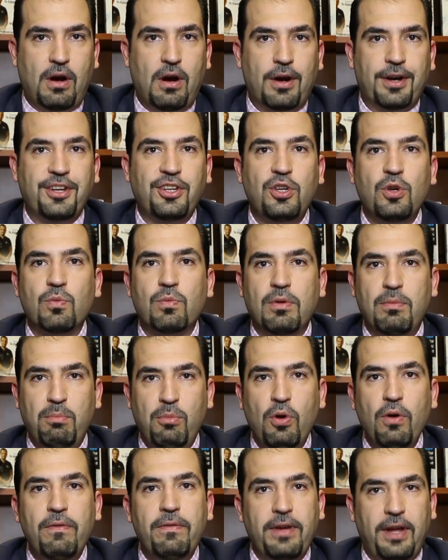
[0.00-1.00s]
are you
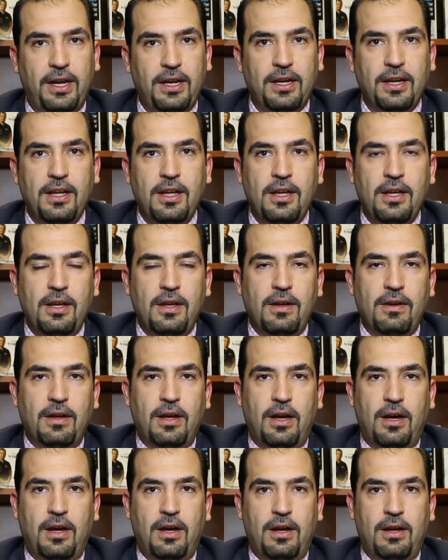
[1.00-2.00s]
removing
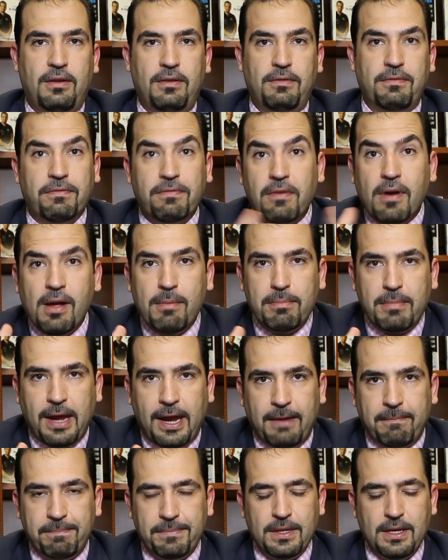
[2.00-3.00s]
from
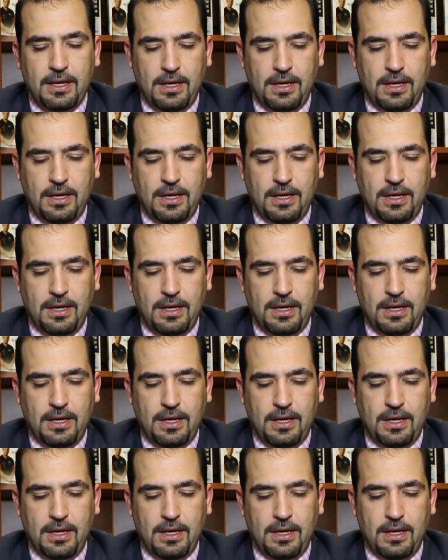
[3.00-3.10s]
me?